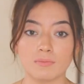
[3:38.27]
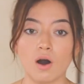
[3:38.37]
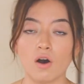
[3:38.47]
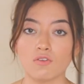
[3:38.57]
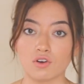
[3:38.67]

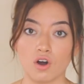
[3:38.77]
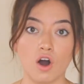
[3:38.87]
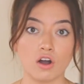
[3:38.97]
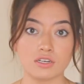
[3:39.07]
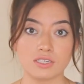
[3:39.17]
all the
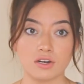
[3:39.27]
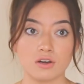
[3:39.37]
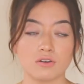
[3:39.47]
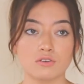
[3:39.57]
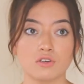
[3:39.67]
cars that
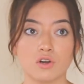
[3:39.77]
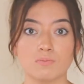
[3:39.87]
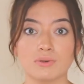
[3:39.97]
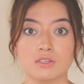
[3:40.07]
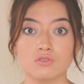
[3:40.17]
are, you
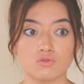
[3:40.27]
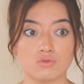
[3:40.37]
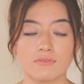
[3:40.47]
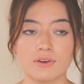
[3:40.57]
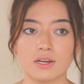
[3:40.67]
know, being
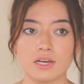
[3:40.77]
driven,